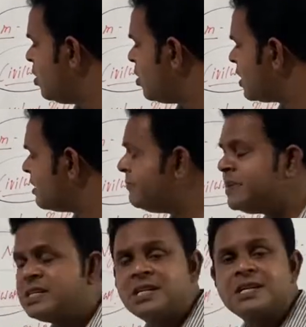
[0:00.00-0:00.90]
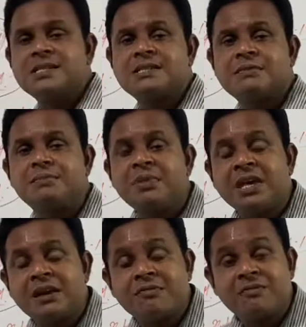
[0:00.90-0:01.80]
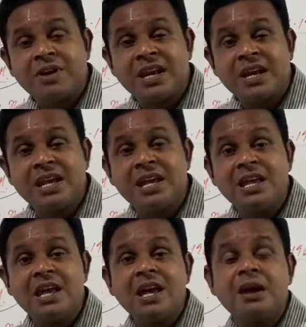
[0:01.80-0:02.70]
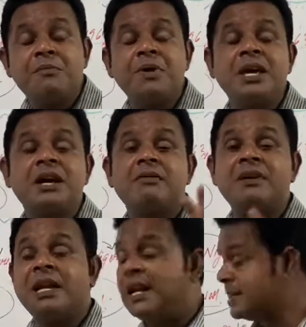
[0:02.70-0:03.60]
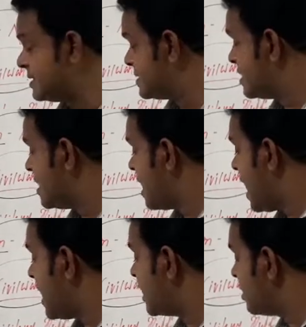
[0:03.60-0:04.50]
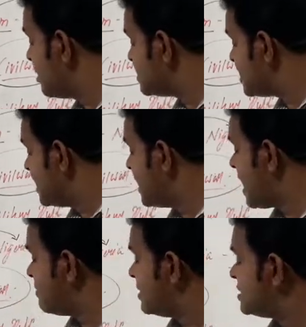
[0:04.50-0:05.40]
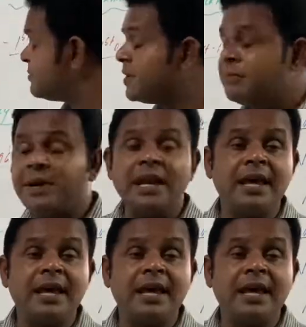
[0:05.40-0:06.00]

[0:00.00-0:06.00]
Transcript: Local fishes became very meager, very less, and ecological damage for many